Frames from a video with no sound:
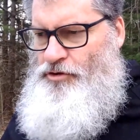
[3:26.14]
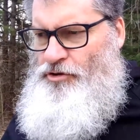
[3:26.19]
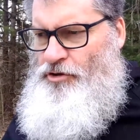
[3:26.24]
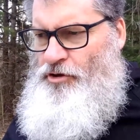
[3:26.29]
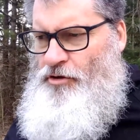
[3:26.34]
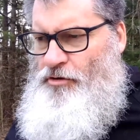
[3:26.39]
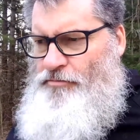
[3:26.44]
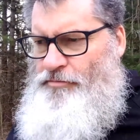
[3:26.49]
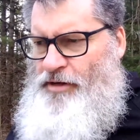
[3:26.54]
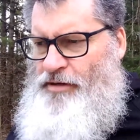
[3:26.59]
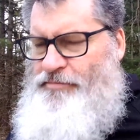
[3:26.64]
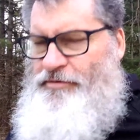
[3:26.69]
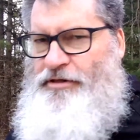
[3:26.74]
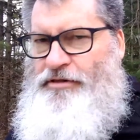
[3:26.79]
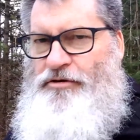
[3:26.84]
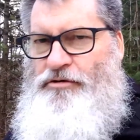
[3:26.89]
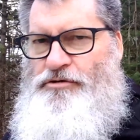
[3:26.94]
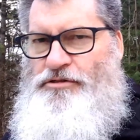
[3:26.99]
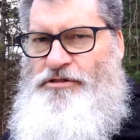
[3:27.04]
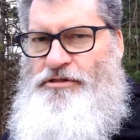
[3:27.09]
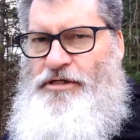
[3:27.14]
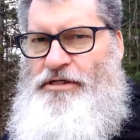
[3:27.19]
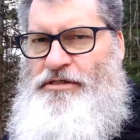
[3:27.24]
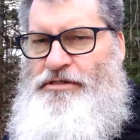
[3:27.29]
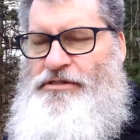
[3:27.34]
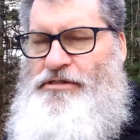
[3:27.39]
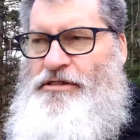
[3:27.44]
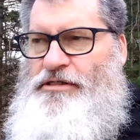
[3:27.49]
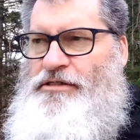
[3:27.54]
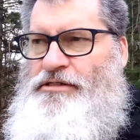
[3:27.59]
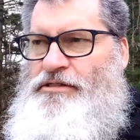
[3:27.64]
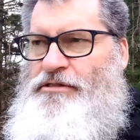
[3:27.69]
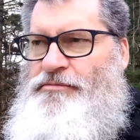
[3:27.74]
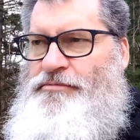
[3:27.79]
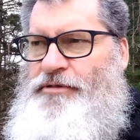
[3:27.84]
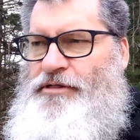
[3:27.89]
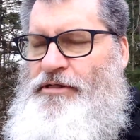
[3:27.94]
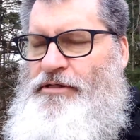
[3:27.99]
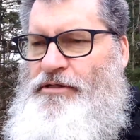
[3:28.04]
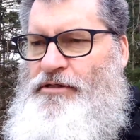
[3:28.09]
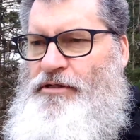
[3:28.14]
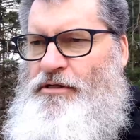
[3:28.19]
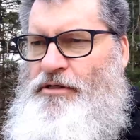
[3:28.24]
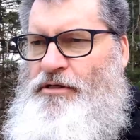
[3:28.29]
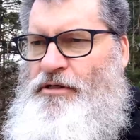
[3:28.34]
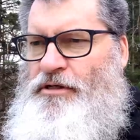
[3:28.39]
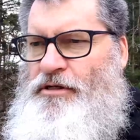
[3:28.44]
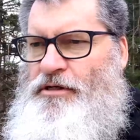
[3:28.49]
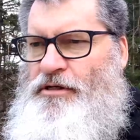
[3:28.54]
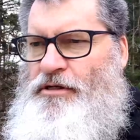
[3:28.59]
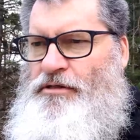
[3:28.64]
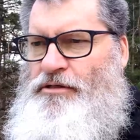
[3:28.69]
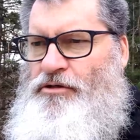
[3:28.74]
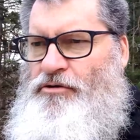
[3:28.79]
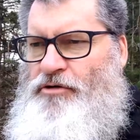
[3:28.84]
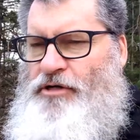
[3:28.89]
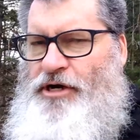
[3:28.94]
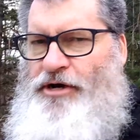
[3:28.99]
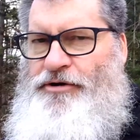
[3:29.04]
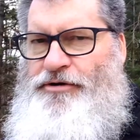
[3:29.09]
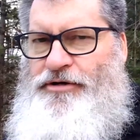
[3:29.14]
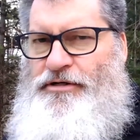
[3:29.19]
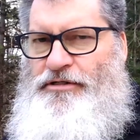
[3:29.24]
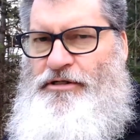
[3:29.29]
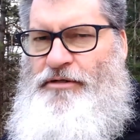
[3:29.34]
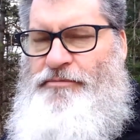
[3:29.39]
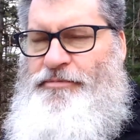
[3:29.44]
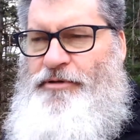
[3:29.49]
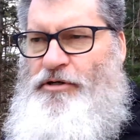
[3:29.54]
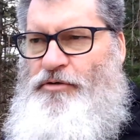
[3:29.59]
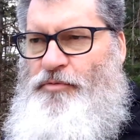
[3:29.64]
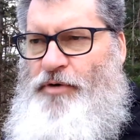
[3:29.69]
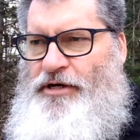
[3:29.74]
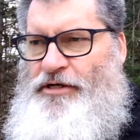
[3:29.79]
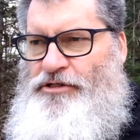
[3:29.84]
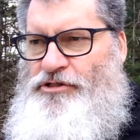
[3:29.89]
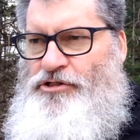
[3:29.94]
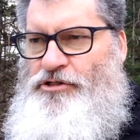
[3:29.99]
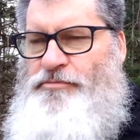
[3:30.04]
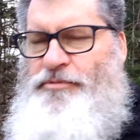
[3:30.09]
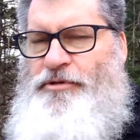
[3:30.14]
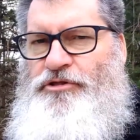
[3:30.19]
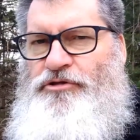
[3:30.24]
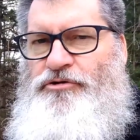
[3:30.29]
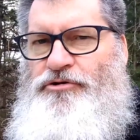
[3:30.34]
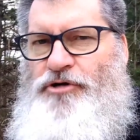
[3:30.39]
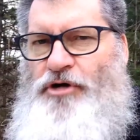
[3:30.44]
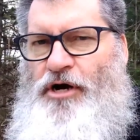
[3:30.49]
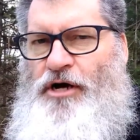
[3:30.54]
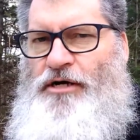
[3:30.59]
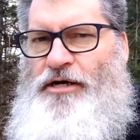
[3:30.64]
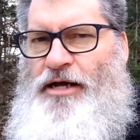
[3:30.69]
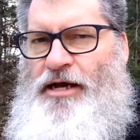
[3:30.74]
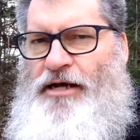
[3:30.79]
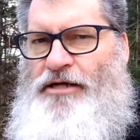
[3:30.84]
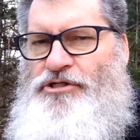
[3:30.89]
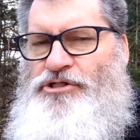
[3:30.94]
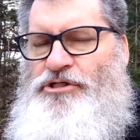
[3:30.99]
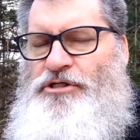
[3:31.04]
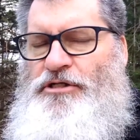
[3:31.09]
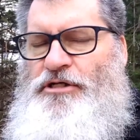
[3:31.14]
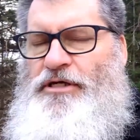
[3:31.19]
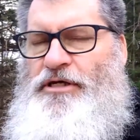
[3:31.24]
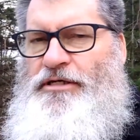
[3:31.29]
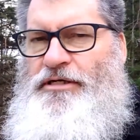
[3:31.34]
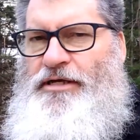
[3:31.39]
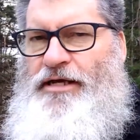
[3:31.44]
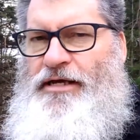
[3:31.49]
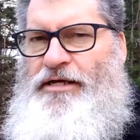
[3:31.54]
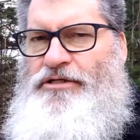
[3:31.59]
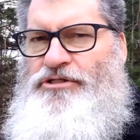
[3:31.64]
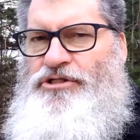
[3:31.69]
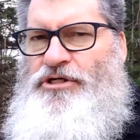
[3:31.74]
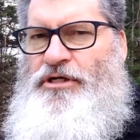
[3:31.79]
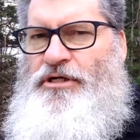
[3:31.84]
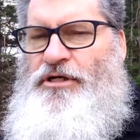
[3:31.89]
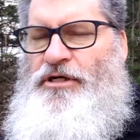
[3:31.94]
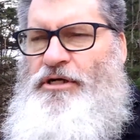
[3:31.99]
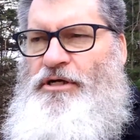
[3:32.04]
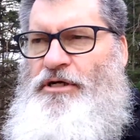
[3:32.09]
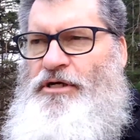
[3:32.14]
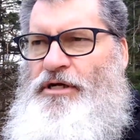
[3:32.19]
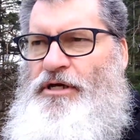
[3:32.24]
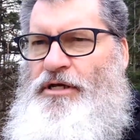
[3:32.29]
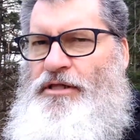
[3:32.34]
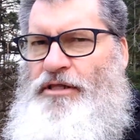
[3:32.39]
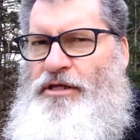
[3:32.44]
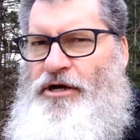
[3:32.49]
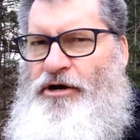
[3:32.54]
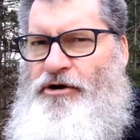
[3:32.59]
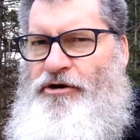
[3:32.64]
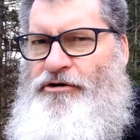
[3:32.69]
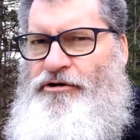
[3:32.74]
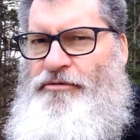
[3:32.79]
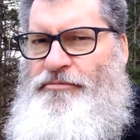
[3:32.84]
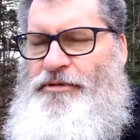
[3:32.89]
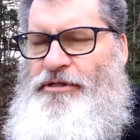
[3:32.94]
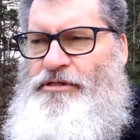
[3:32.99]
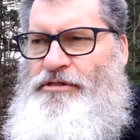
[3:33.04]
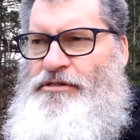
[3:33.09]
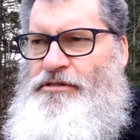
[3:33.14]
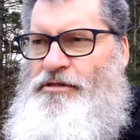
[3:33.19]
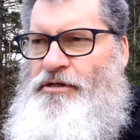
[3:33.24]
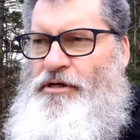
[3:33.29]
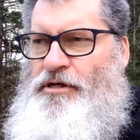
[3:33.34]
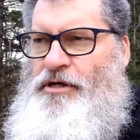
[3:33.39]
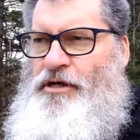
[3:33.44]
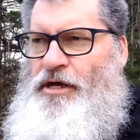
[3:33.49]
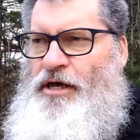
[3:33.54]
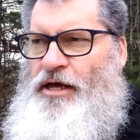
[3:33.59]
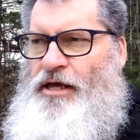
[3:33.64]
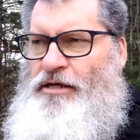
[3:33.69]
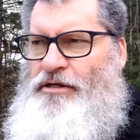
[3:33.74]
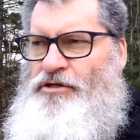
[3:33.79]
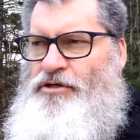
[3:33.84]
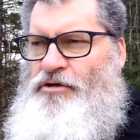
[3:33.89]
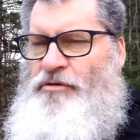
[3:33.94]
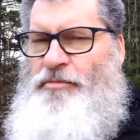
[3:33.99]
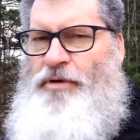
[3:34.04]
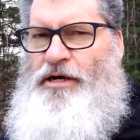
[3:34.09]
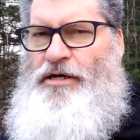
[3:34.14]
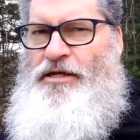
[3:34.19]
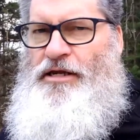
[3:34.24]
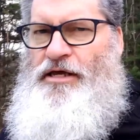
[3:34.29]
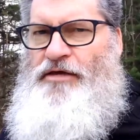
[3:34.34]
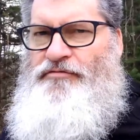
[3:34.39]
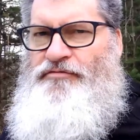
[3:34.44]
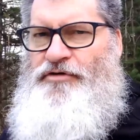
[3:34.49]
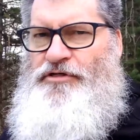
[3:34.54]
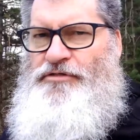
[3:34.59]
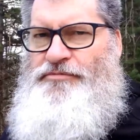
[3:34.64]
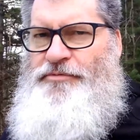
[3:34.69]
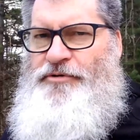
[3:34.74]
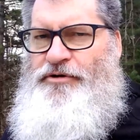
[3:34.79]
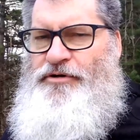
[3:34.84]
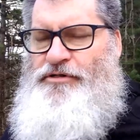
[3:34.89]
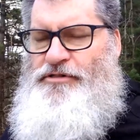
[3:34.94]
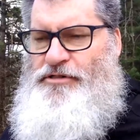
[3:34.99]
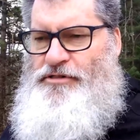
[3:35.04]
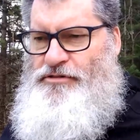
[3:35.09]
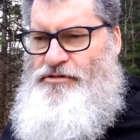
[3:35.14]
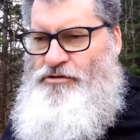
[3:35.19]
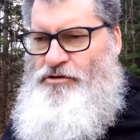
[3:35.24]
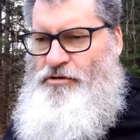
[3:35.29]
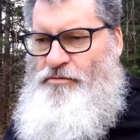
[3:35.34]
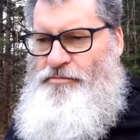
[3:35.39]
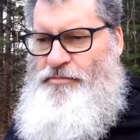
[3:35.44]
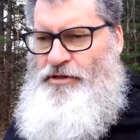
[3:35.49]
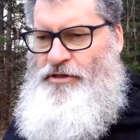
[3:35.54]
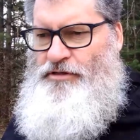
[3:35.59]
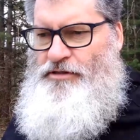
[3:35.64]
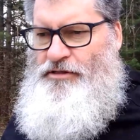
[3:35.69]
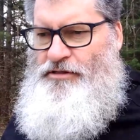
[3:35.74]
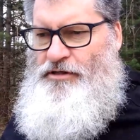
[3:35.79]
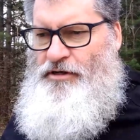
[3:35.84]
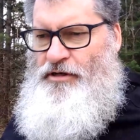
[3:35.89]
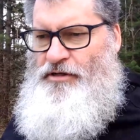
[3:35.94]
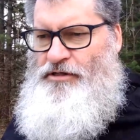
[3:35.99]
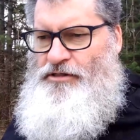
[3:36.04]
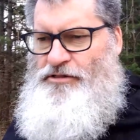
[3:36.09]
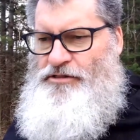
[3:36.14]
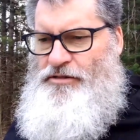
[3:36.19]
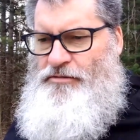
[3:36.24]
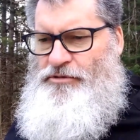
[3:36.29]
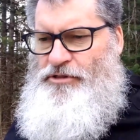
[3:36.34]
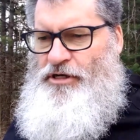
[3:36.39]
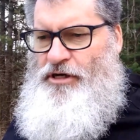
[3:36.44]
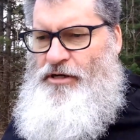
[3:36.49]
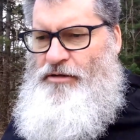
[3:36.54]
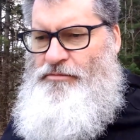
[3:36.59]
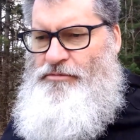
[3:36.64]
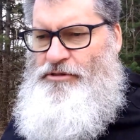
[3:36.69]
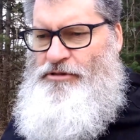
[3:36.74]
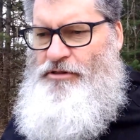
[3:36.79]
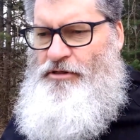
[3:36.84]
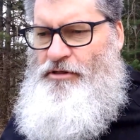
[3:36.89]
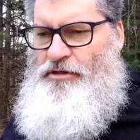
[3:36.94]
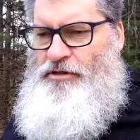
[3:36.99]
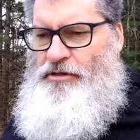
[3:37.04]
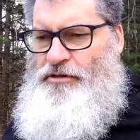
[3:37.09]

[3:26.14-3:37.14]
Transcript: you know, maybe those things need to be, you know, carry a little bit of weight too, but they're not actually engaging in the arguments. And, you know, my life experience has told me that sometimes